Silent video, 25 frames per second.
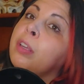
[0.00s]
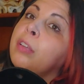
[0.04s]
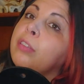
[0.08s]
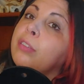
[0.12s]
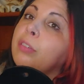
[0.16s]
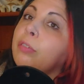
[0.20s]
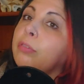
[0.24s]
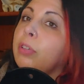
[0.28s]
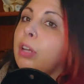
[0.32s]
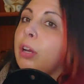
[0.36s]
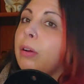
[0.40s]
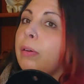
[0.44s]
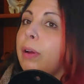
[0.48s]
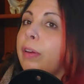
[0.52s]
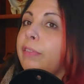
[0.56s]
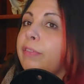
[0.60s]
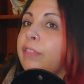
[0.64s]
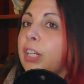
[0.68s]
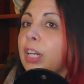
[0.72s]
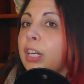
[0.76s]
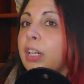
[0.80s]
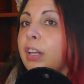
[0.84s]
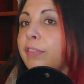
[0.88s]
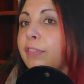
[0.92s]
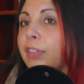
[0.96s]
So now I've
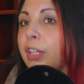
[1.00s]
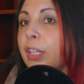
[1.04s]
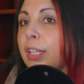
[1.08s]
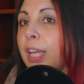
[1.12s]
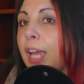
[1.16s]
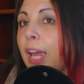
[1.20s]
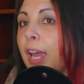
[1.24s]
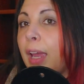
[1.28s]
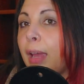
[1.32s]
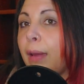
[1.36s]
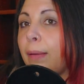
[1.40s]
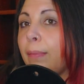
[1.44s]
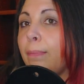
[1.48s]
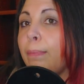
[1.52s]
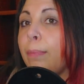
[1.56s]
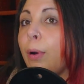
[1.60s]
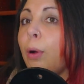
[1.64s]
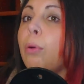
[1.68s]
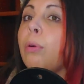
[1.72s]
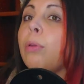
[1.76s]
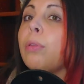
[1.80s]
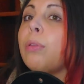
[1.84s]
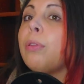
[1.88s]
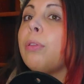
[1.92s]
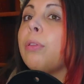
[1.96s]
done FLK
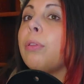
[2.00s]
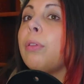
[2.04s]
both